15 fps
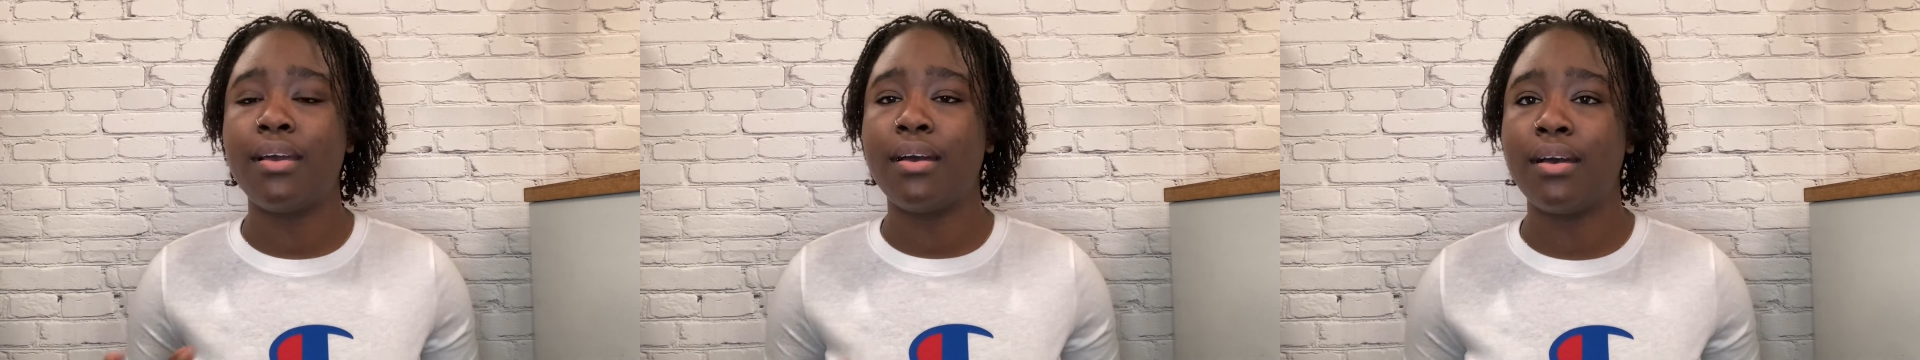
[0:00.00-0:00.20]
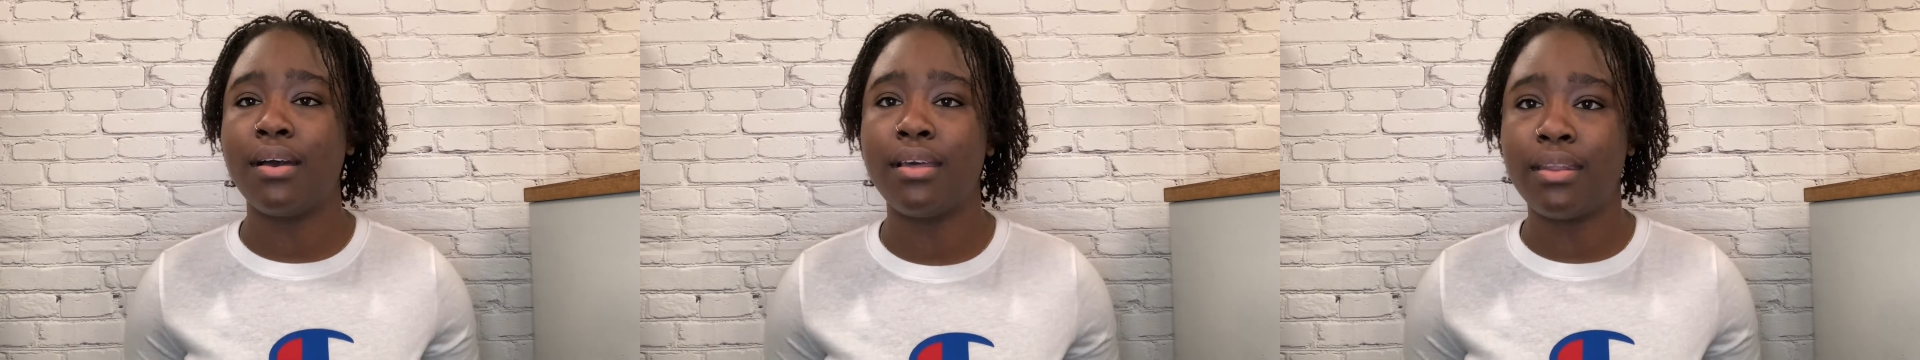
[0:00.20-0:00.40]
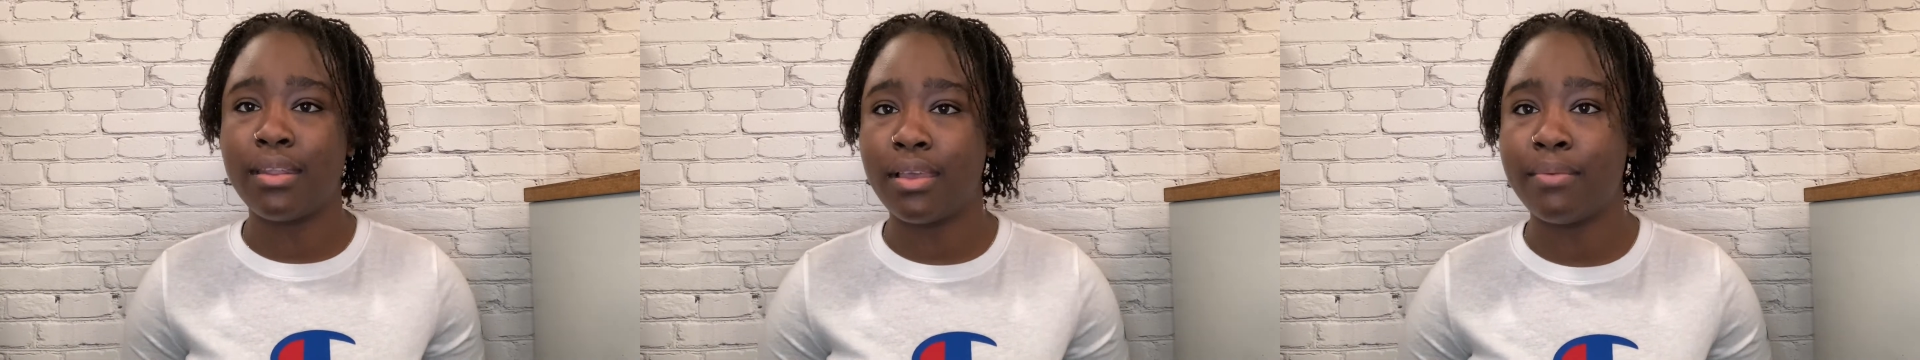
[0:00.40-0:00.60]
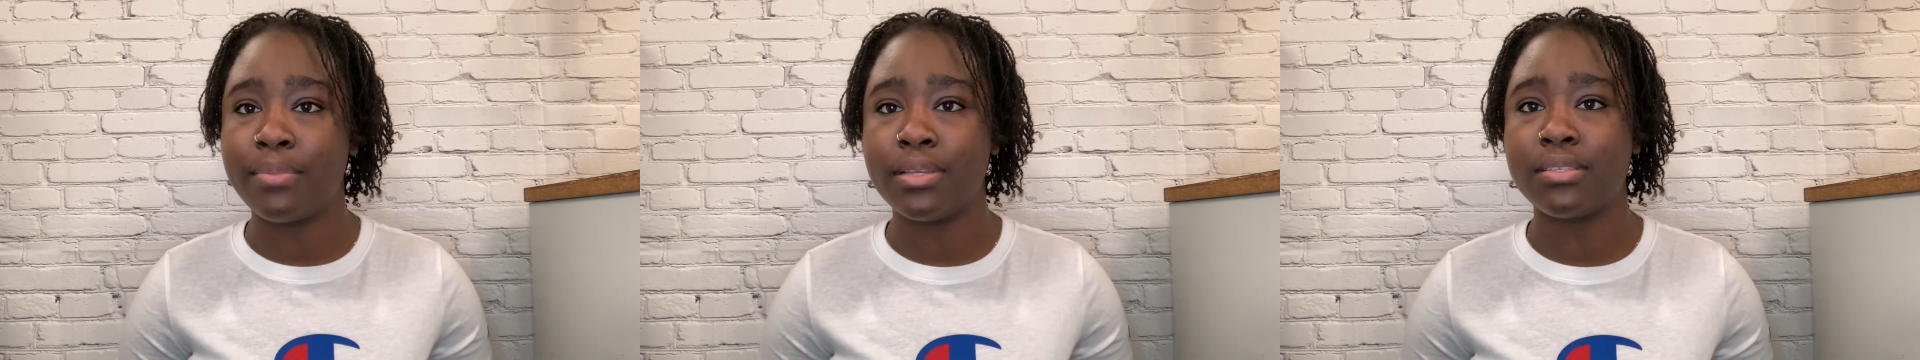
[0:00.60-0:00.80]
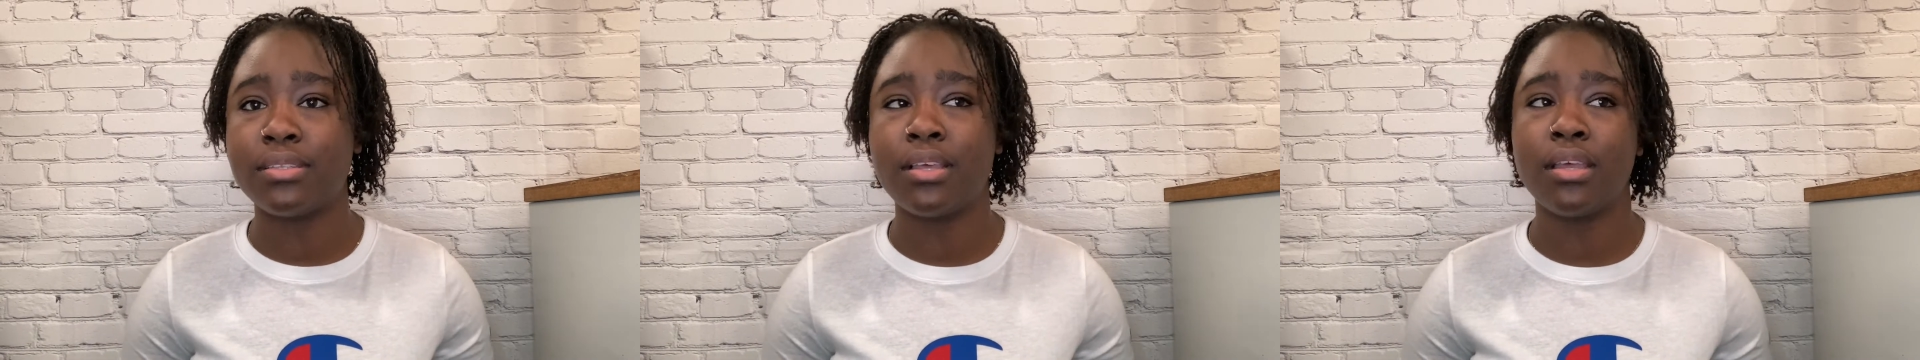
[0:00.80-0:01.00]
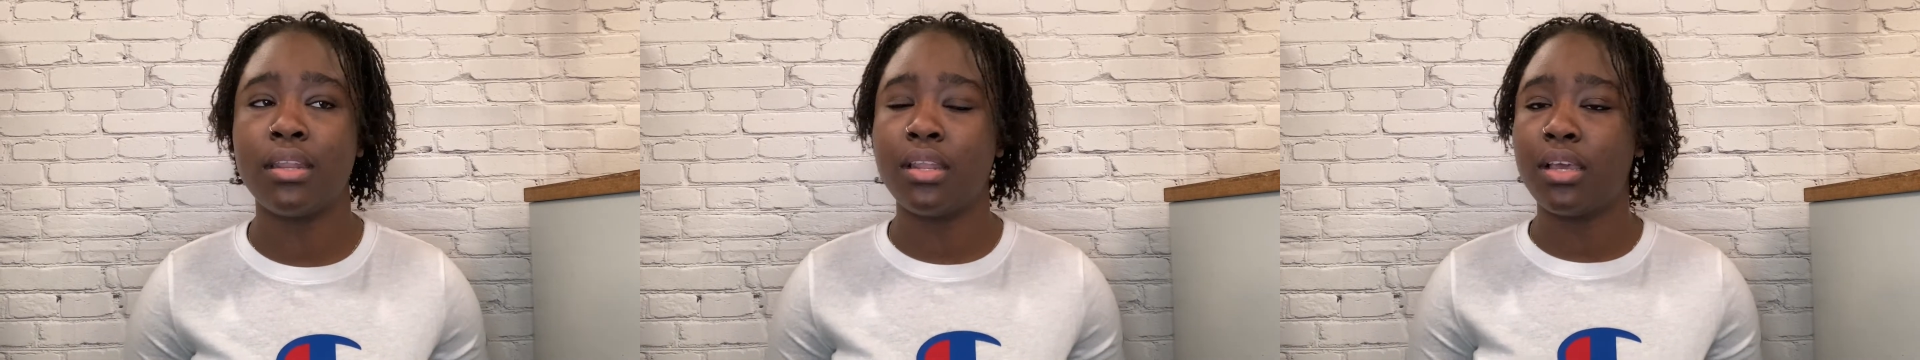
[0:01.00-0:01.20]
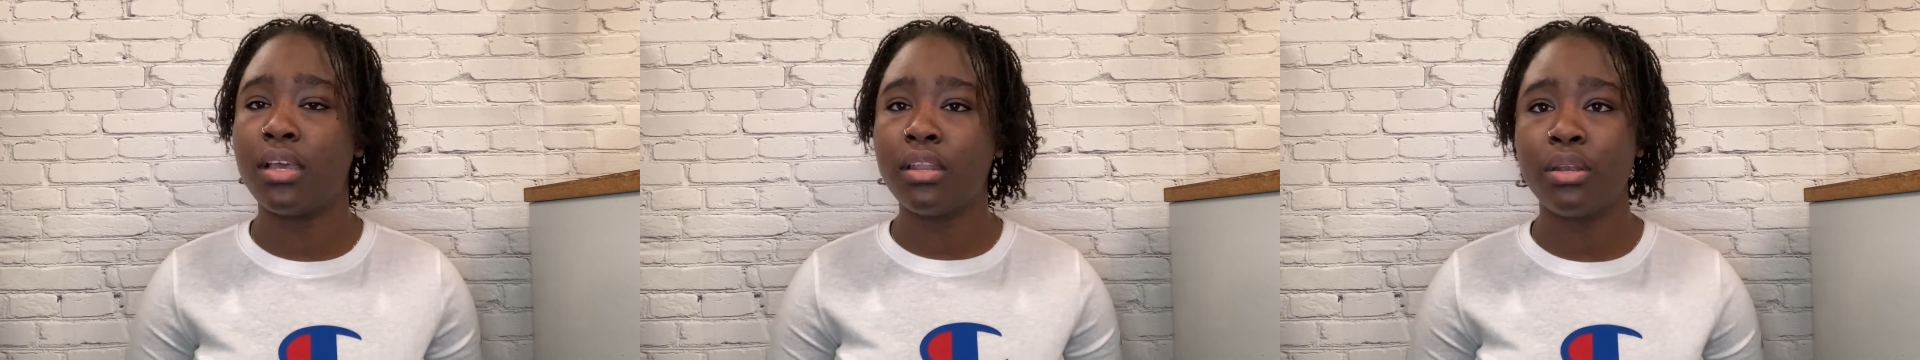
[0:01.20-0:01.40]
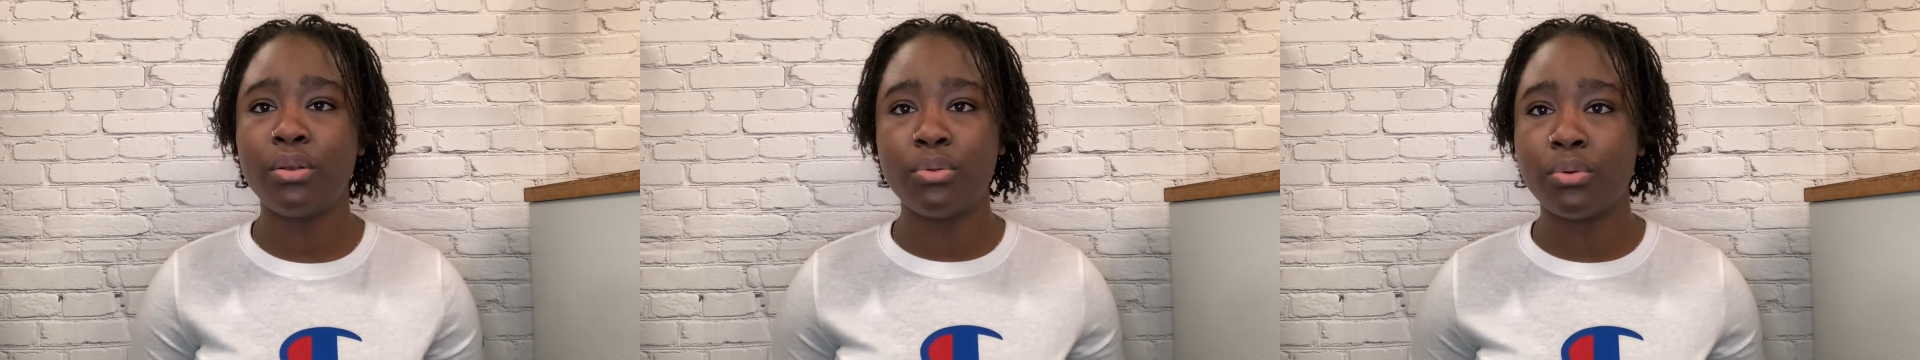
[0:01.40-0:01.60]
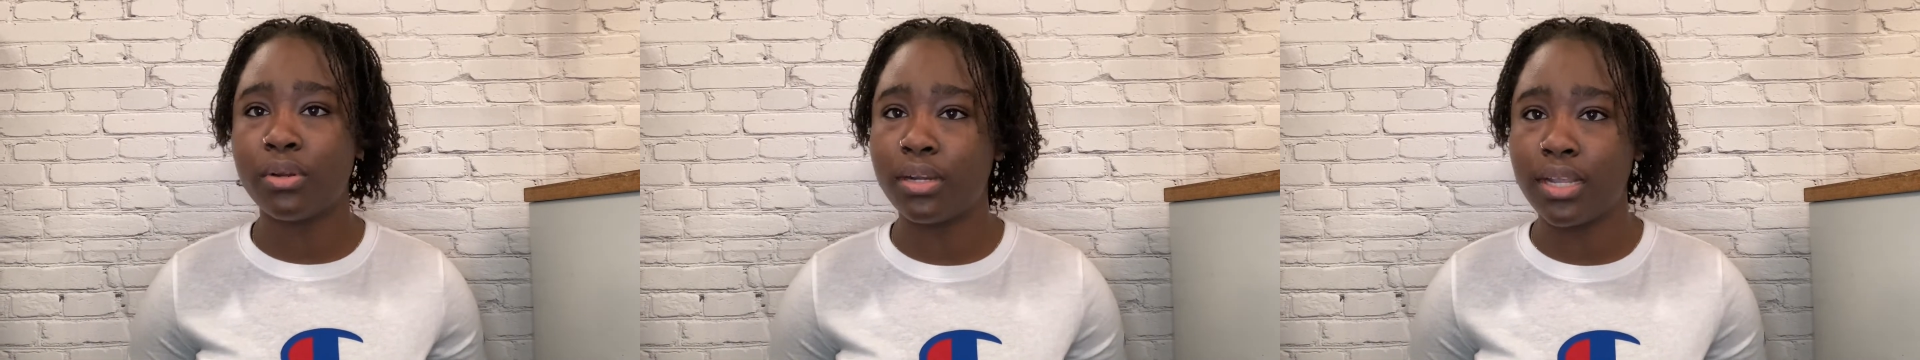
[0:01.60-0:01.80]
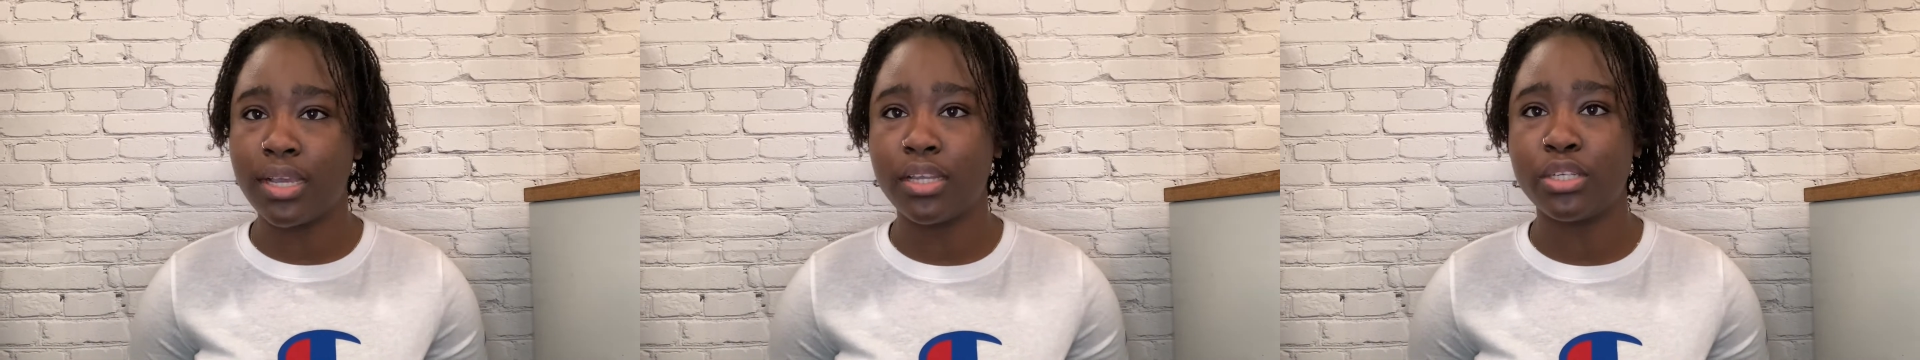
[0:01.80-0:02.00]
on Amazon and
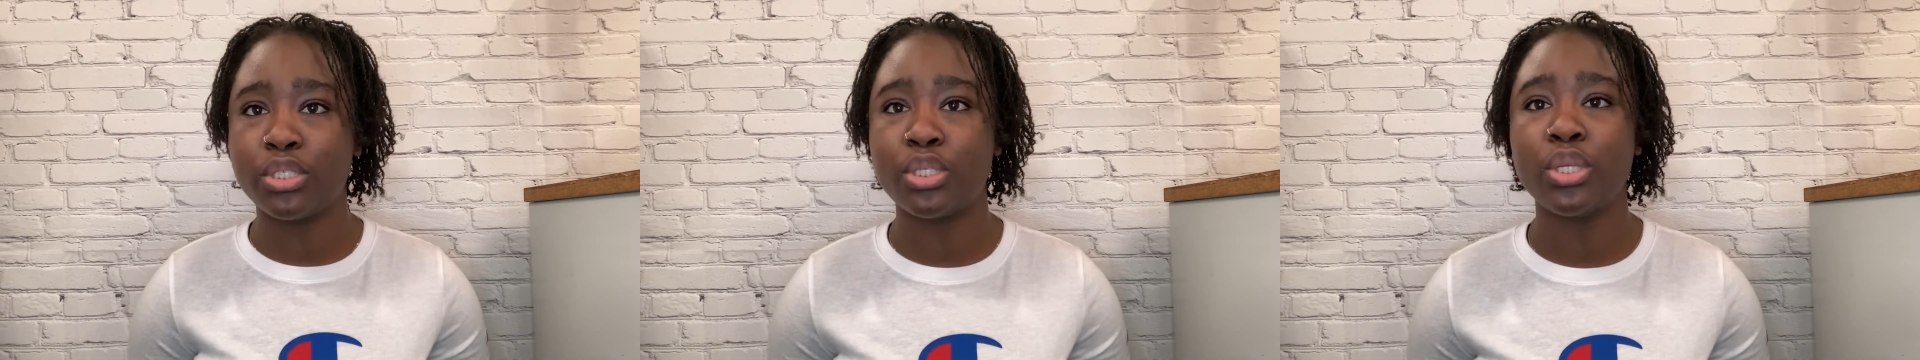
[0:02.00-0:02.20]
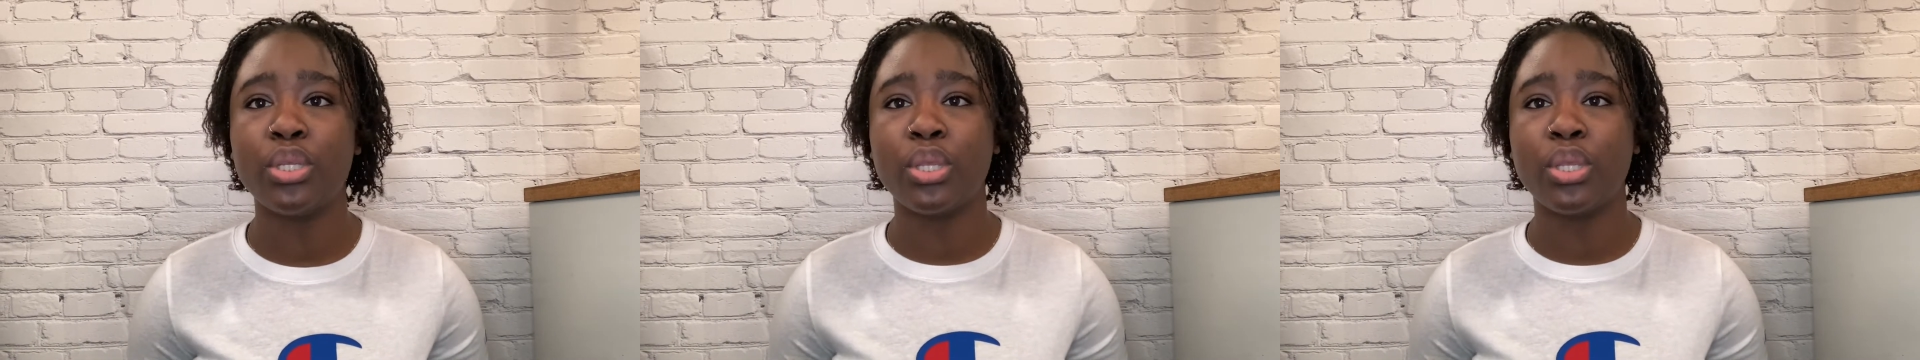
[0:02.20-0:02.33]
DoorDash,